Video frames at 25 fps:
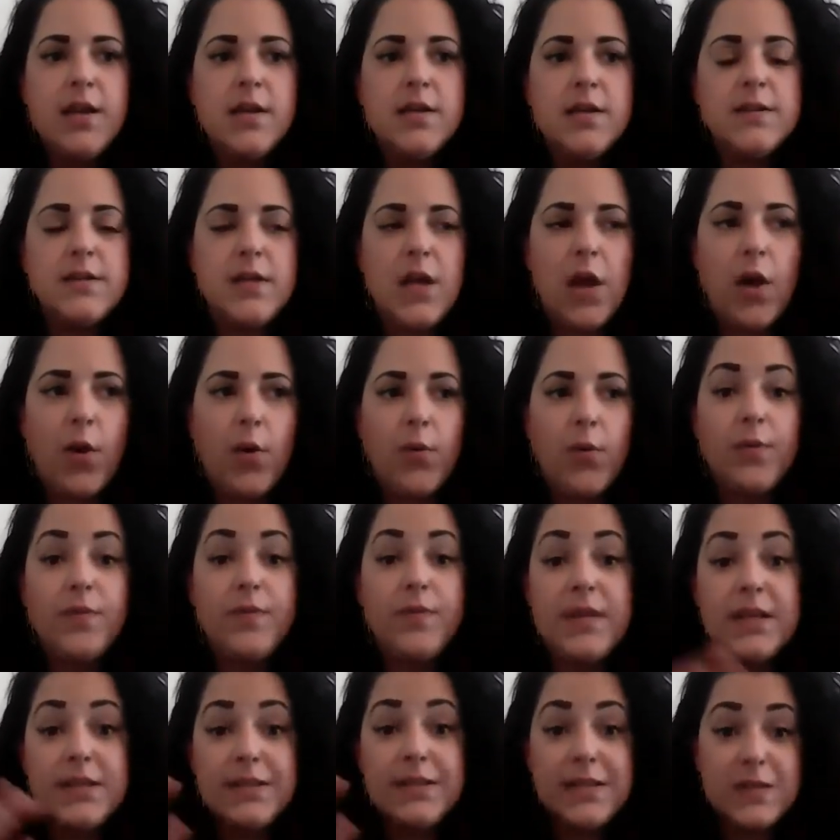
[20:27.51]
So
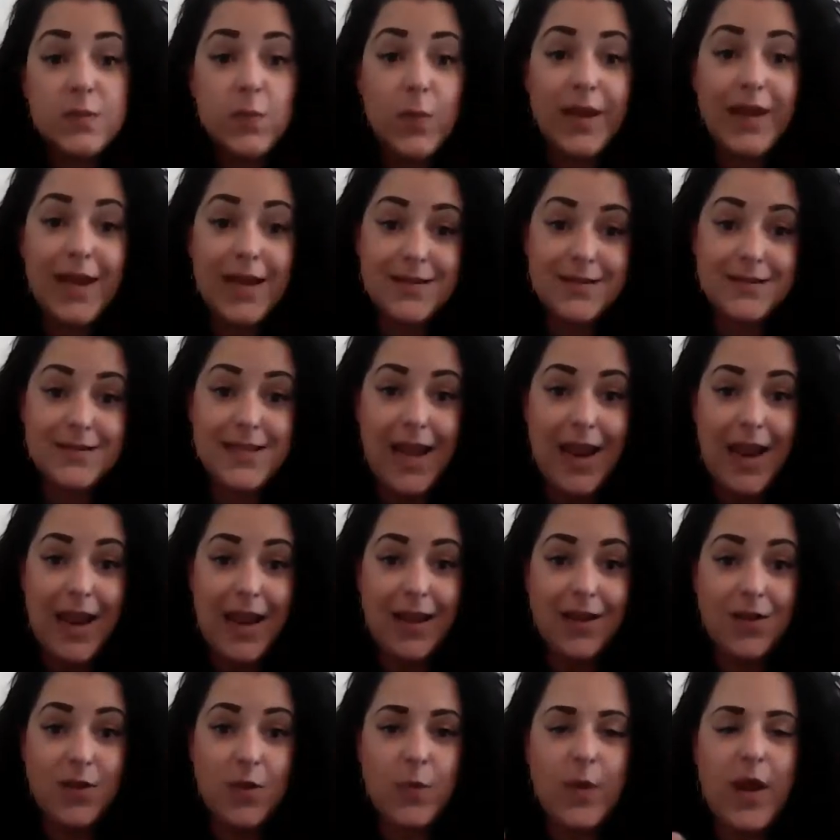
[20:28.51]
this is what I
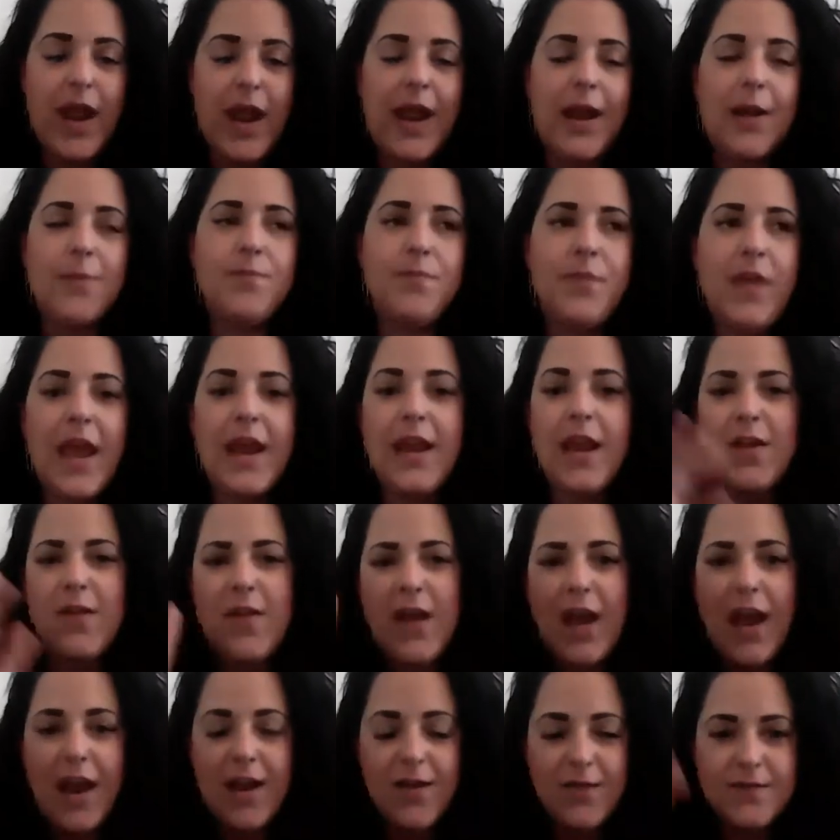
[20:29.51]
say. Okay. And
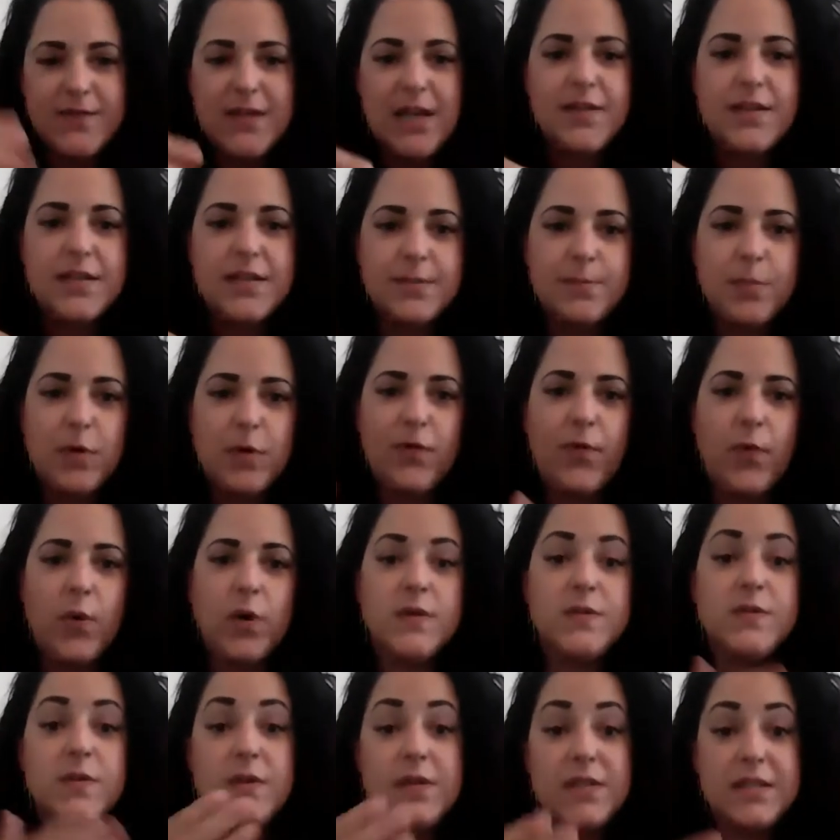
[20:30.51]
I've done this
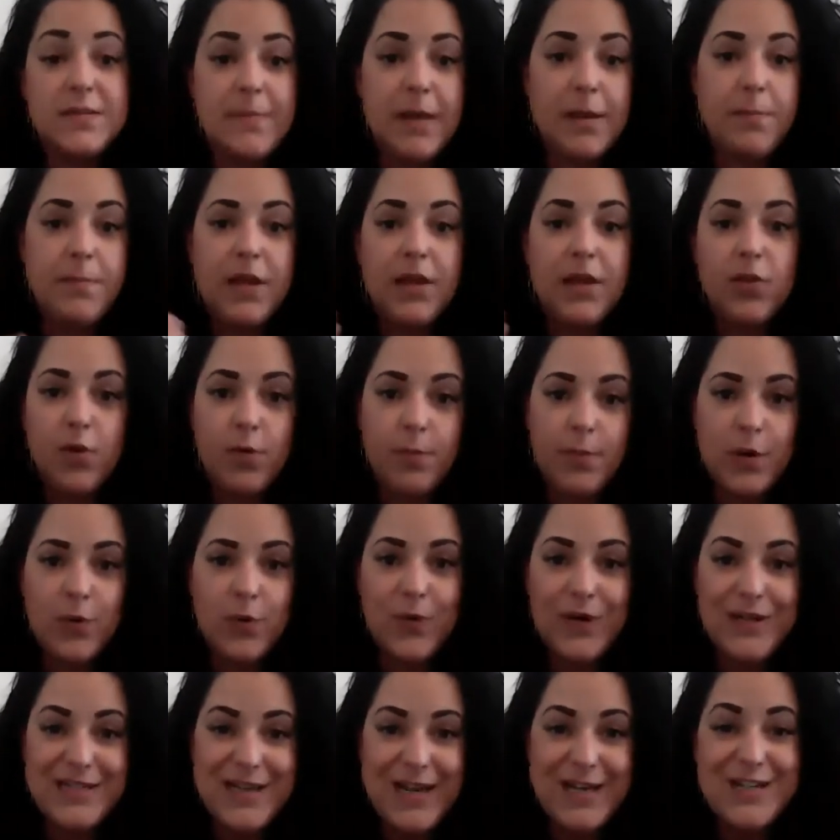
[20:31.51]
before, so this might be a little bit
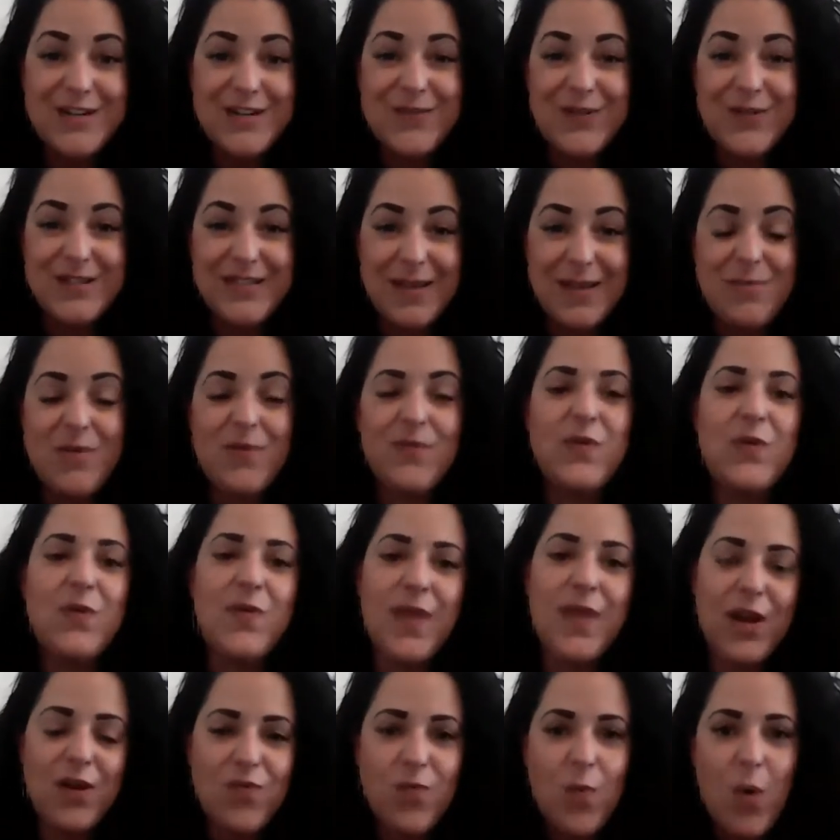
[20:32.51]
redundant for some of you
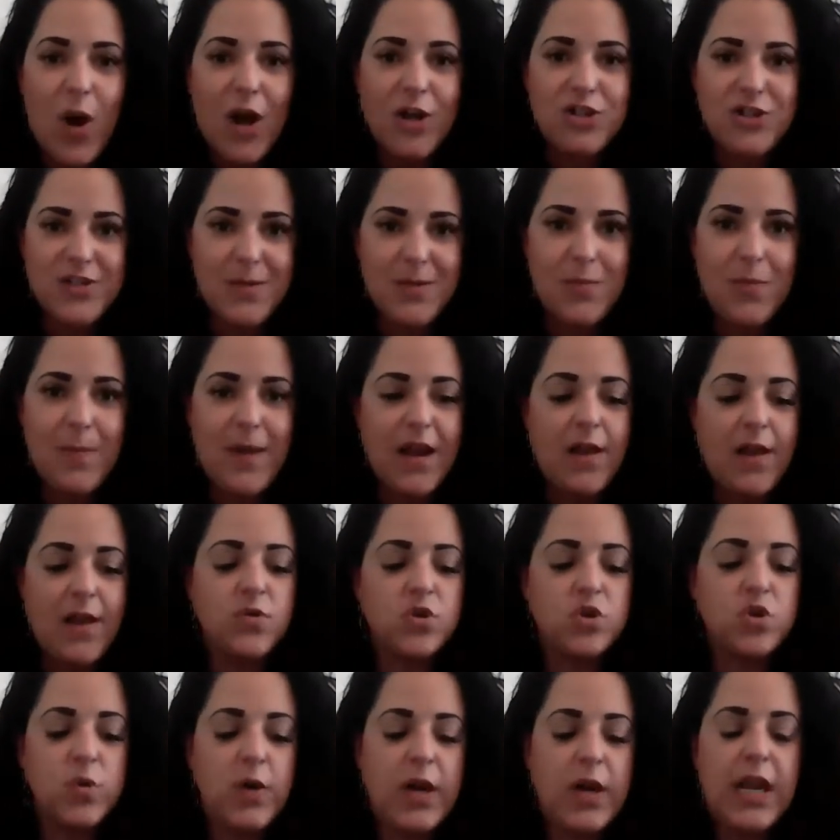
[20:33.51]
that have watched some of my other
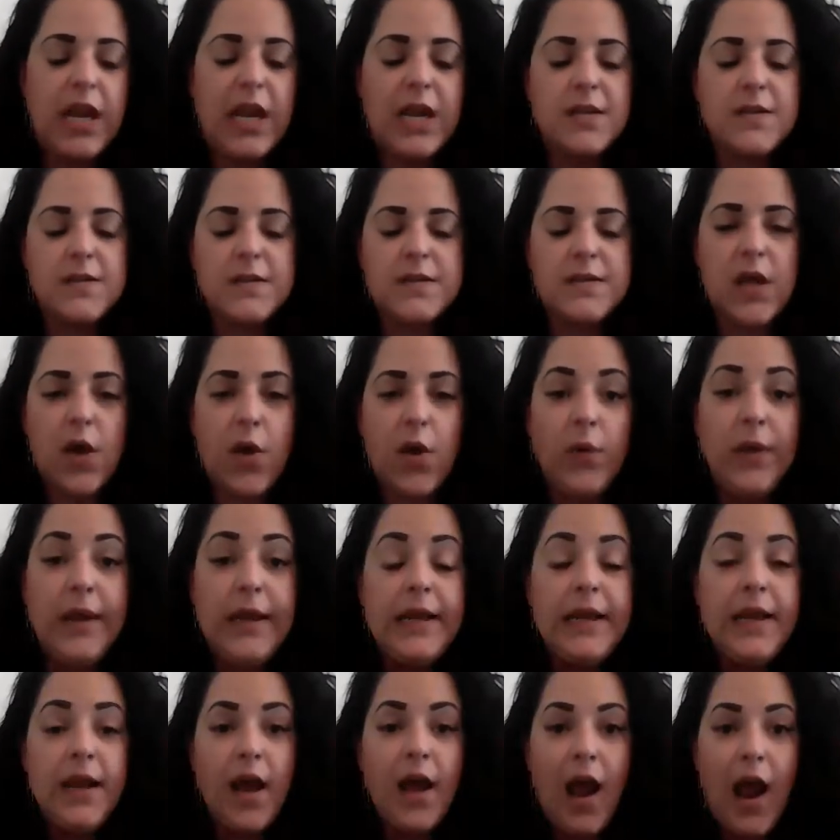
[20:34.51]
trainings. So
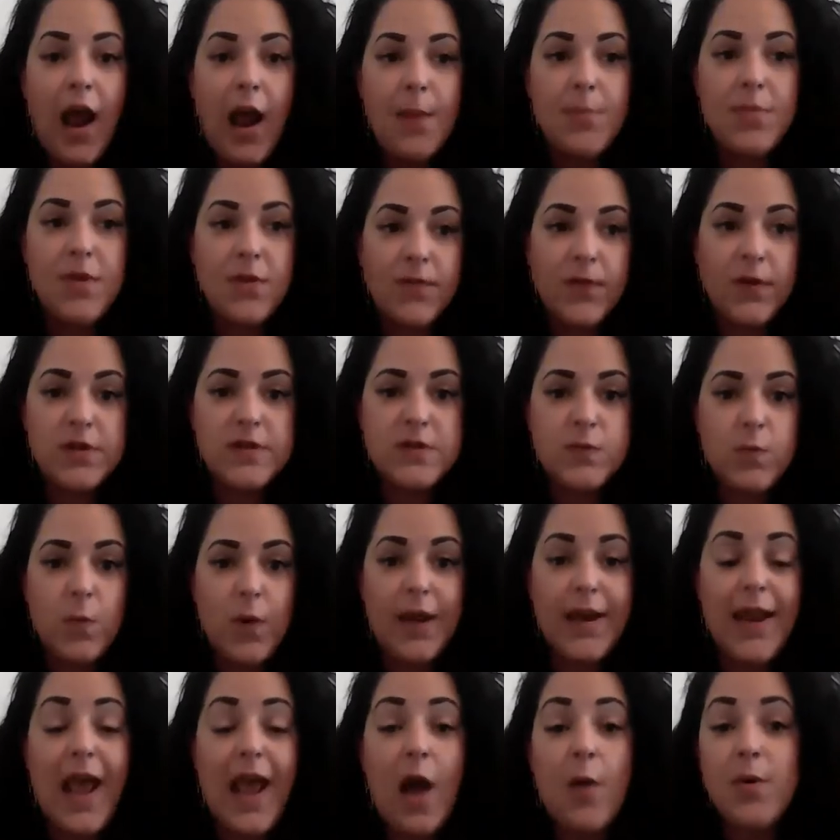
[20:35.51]
the first
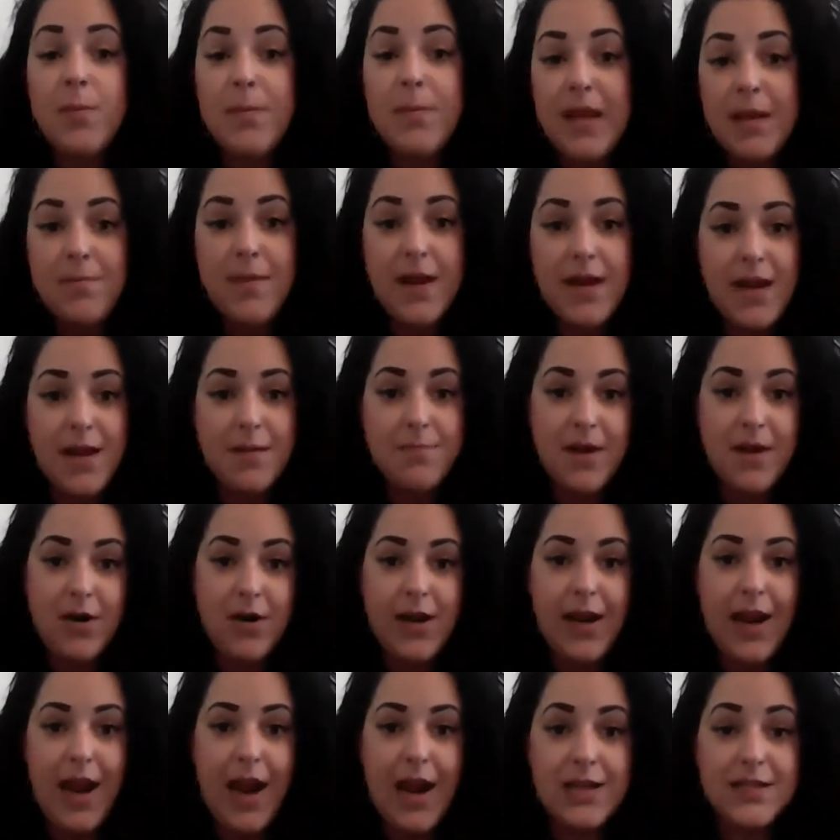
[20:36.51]
one, how we make money in
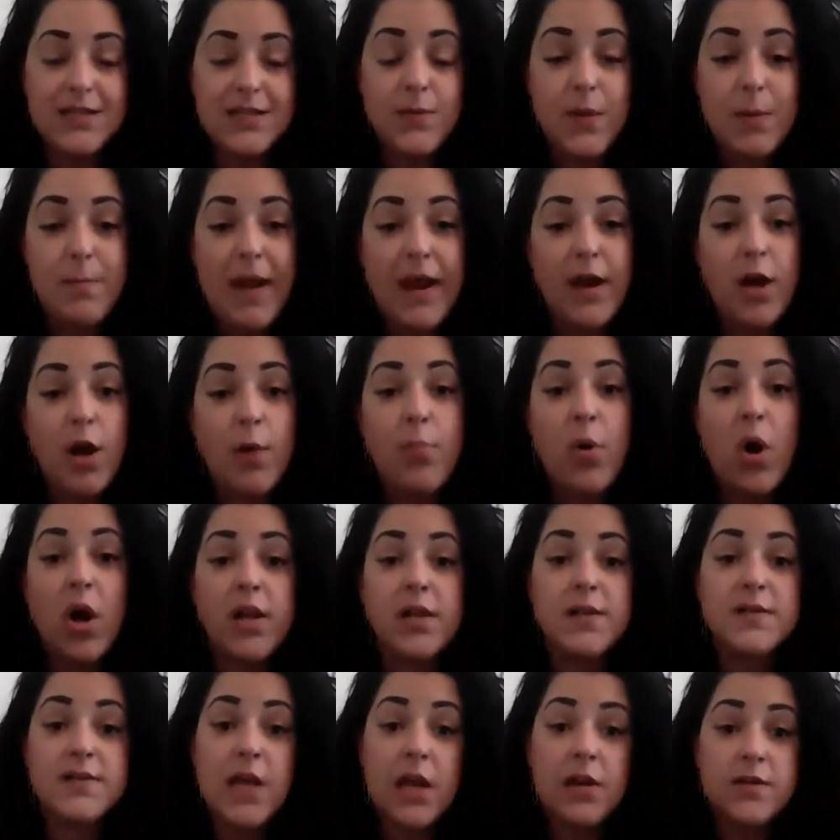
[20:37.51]
Mary Kay. So we buy our
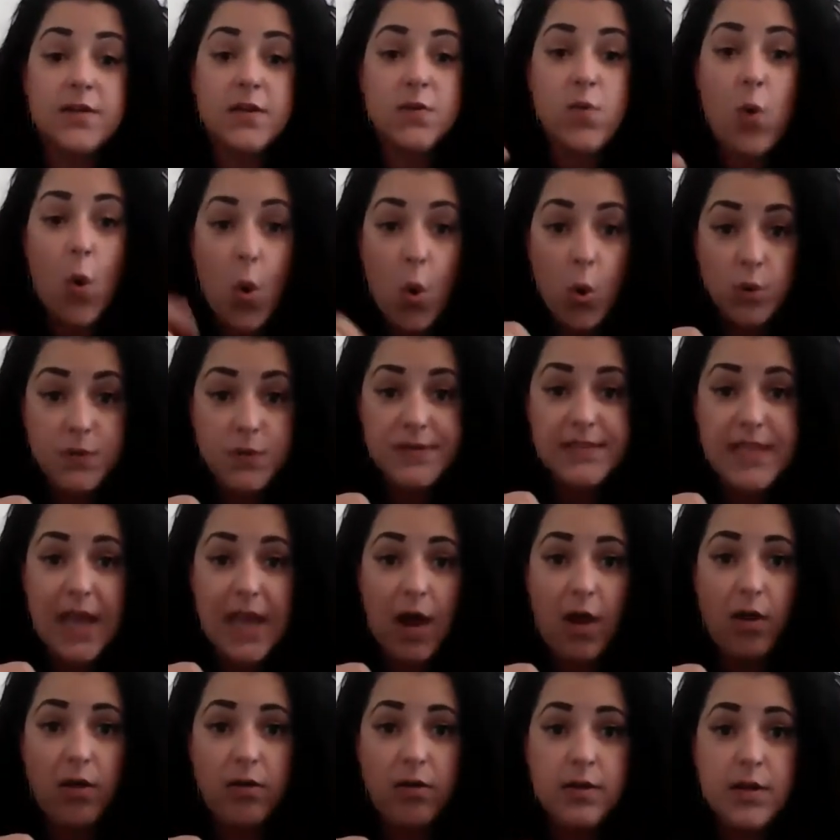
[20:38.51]
products at
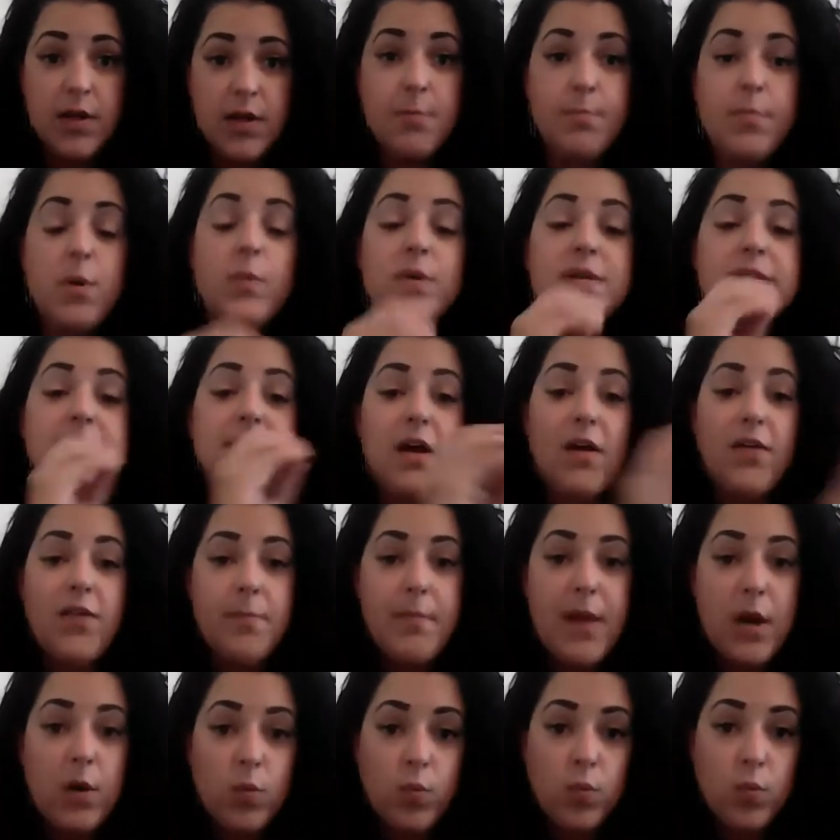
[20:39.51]
wholesale, but we sell
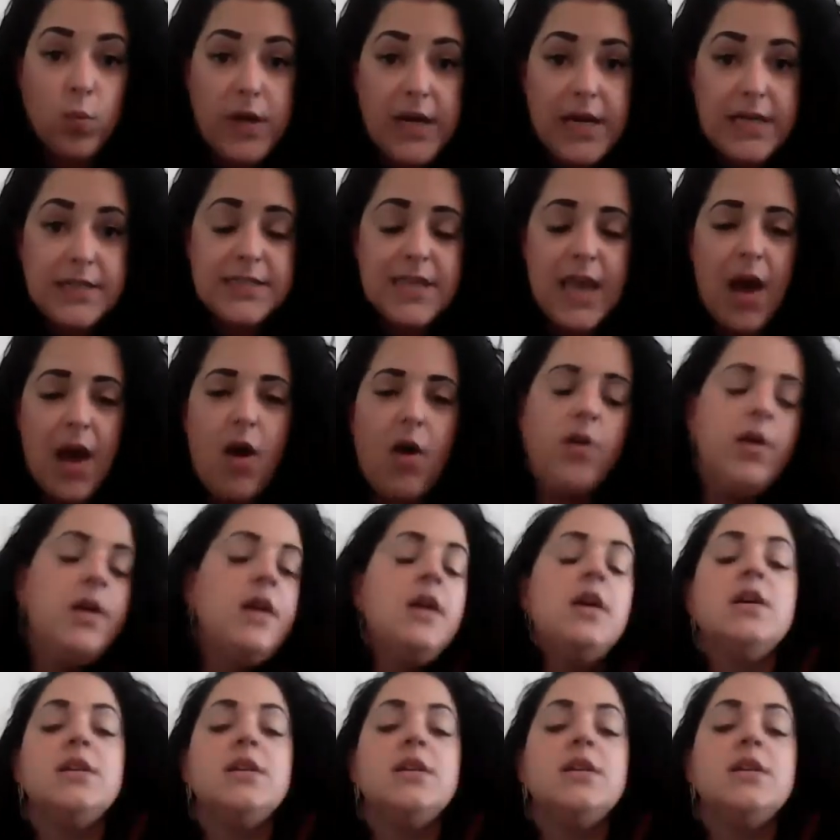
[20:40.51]
them at retail.